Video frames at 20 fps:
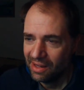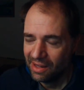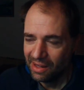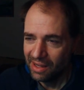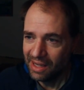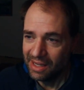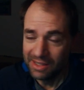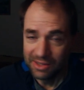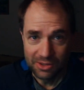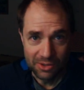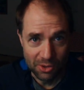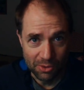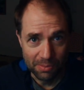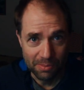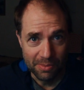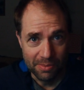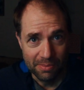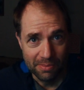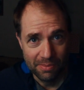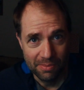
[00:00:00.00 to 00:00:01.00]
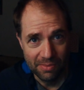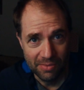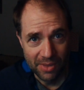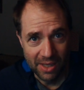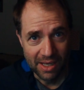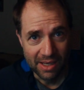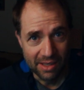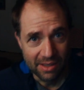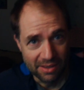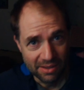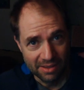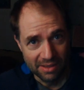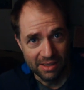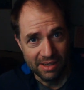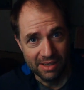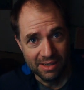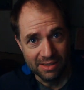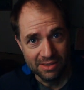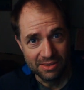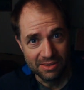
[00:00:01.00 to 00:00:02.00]
I assume that
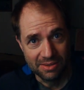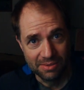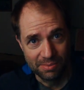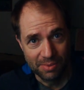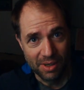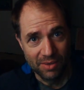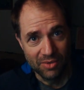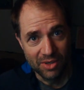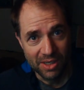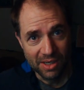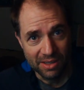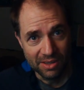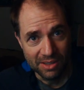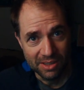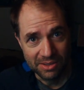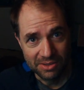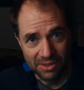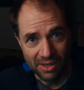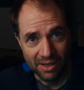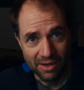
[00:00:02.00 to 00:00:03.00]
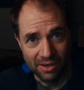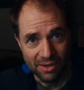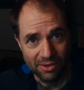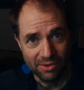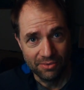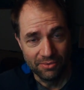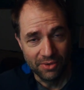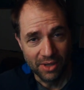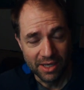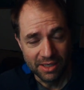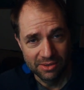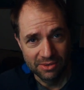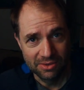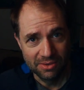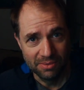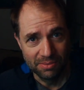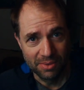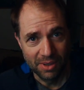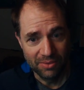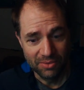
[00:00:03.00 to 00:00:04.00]
he's probably done this on other flights
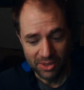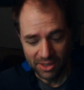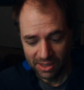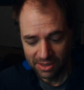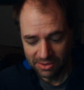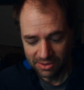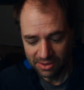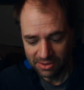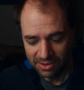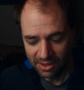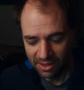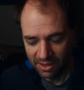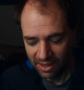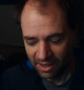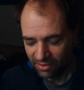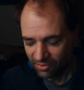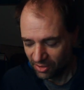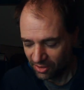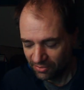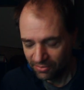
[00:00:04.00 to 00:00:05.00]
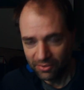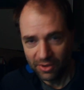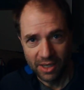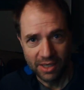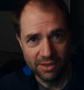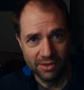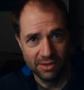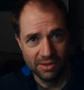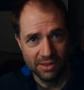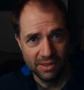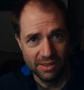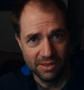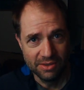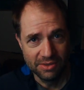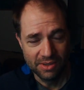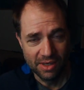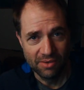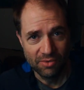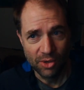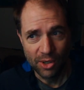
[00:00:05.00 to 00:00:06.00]
and probably does this on every flight he's
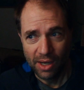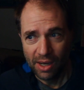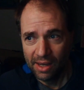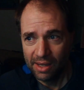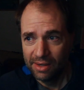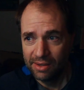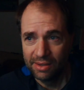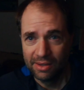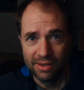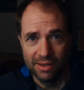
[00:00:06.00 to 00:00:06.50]
ever on.